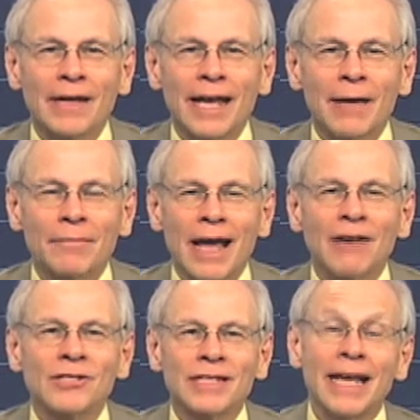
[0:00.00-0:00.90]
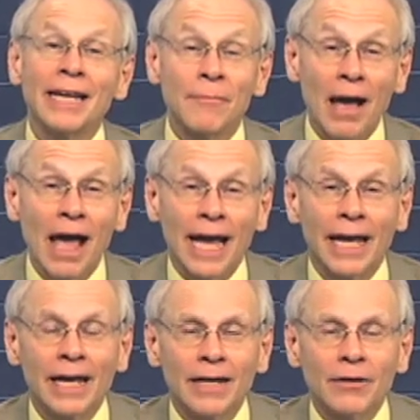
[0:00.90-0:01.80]
Camp. Now, standing by
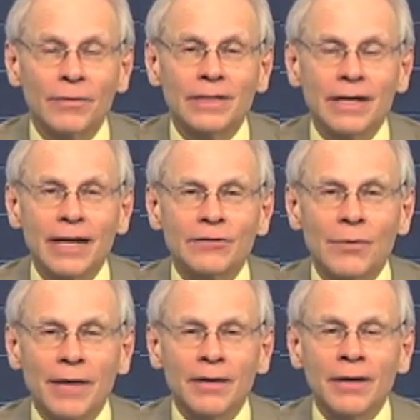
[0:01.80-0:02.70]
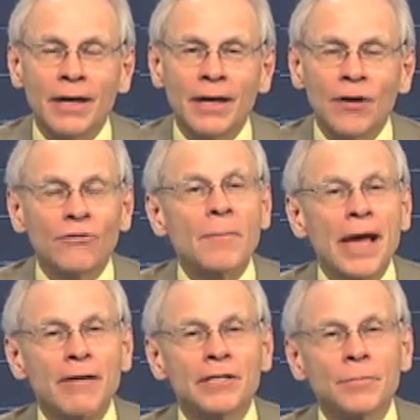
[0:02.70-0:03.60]
with tonight's weather from
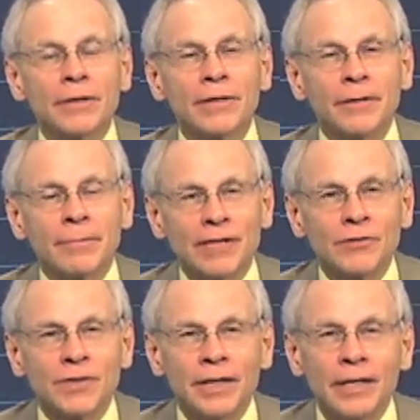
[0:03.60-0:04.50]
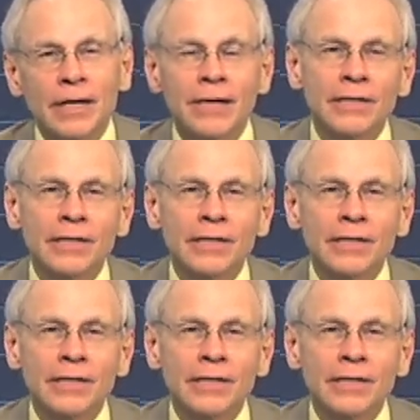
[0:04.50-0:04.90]
Harrisburg, Pennsylvania, here's